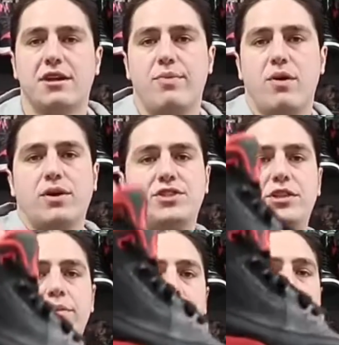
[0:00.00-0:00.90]
up on what's
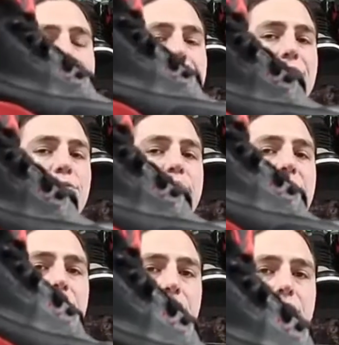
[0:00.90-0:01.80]
shipping, we got these
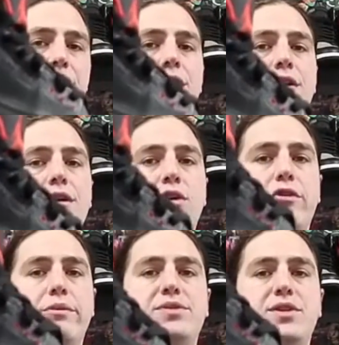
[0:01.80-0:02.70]
beater
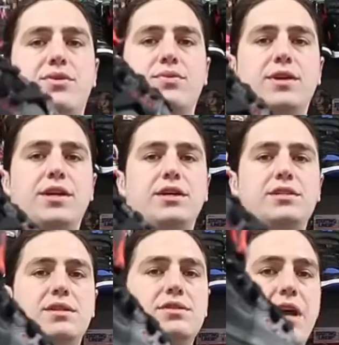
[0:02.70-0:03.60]
Crimson
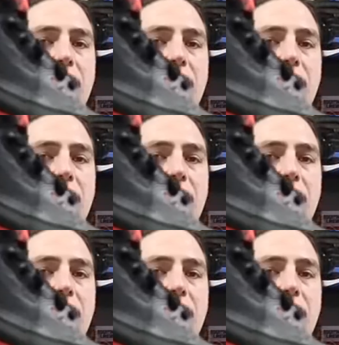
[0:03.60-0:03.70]
3s. These are